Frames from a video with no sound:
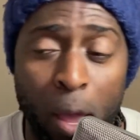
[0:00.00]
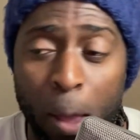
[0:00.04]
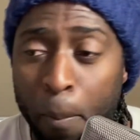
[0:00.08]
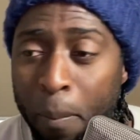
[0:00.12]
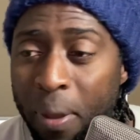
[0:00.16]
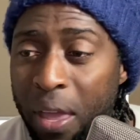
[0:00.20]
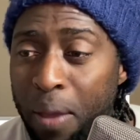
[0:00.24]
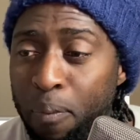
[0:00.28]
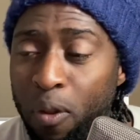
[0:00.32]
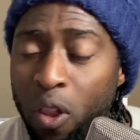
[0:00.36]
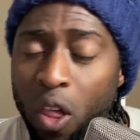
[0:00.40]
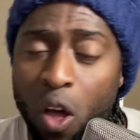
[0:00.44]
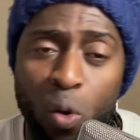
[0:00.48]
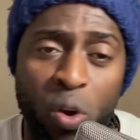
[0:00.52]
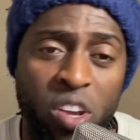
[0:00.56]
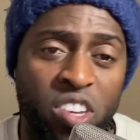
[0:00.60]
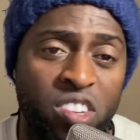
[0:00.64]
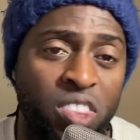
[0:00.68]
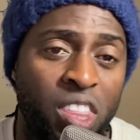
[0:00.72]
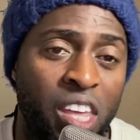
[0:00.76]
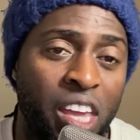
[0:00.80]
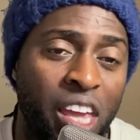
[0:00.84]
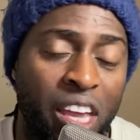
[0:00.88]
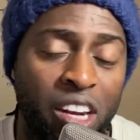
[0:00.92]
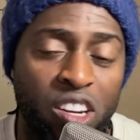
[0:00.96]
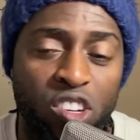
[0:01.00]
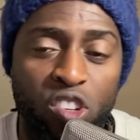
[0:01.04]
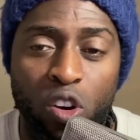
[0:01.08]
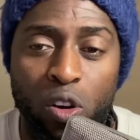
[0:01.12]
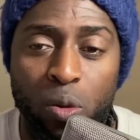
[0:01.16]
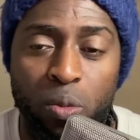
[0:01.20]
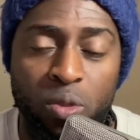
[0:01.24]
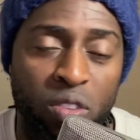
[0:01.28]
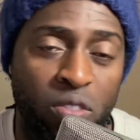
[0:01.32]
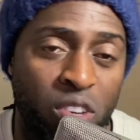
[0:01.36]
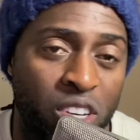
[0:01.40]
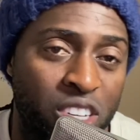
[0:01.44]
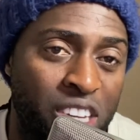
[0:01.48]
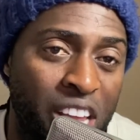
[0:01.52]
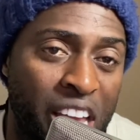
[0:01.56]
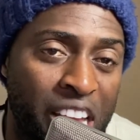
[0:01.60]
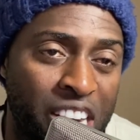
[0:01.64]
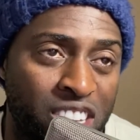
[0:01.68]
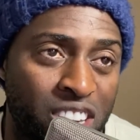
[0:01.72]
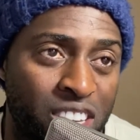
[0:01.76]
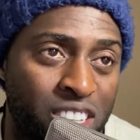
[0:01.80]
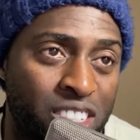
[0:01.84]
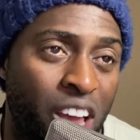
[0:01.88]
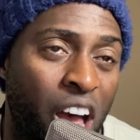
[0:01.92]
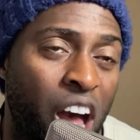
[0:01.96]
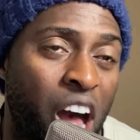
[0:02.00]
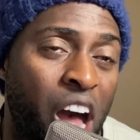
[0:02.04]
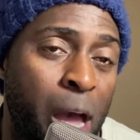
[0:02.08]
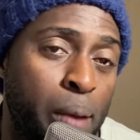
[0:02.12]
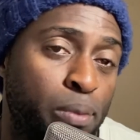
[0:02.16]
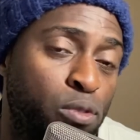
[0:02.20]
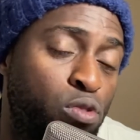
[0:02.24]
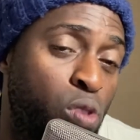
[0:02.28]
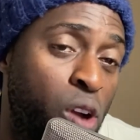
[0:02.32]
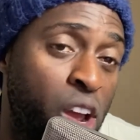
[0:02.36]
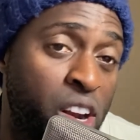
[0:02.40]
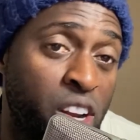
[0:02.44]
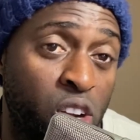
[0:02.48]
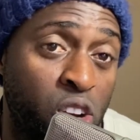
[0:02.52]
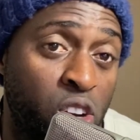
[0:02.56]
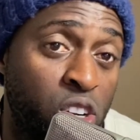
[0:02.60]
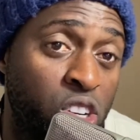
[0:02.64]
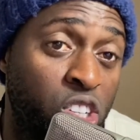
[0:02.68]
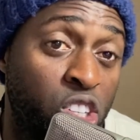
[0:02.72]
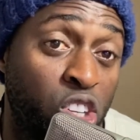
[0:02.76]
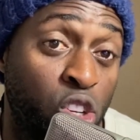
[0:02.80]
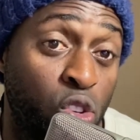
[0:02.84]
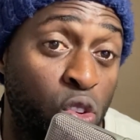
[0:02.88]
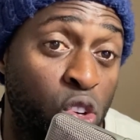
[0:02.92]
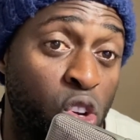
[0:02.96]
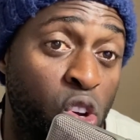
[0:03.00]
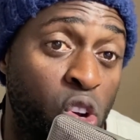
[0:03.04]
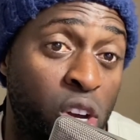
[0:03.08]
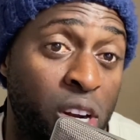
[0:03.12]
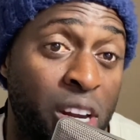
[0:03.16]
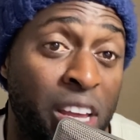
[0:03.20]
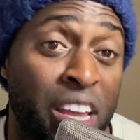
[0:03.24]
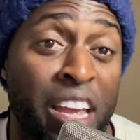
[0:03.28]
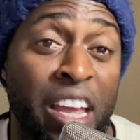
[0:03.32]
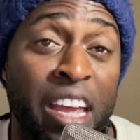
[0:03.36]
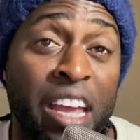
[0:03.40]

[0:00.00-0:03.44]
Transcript: People always think in terms of intentions. I'm trying to do good.